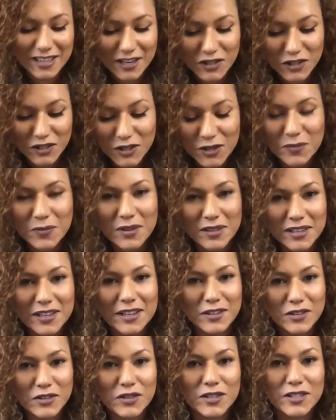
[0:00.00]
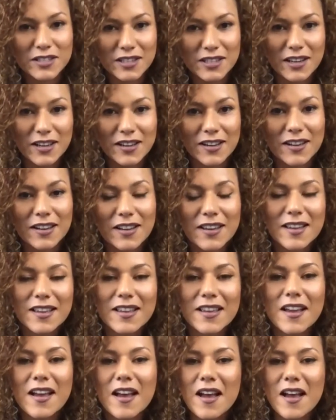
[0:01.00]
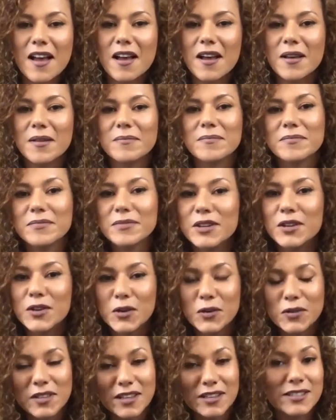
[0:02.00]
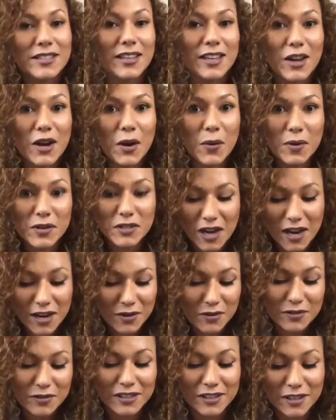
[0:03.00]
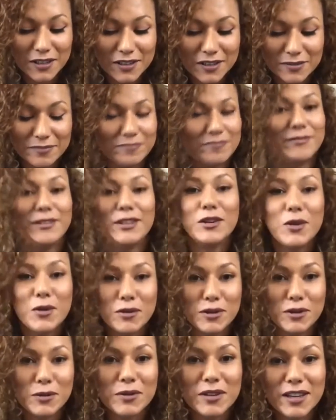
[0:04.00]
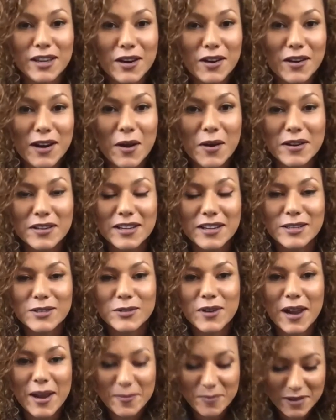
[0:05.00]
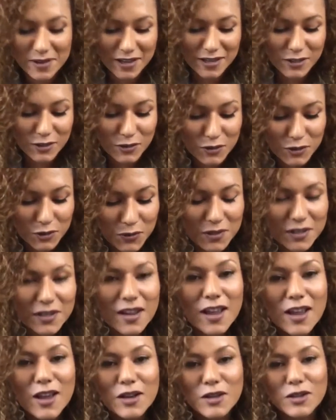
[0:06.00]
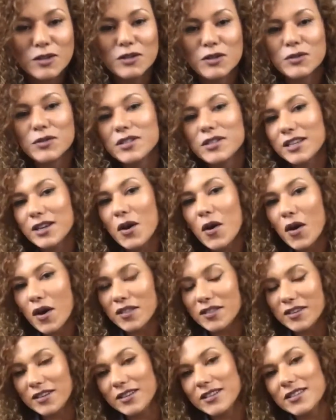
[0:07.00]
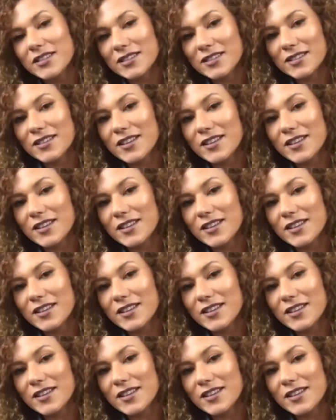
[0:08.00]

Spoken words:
actually a really interesting, thing to hear, which I don't think, you hear nowadays, right? Because you do see all these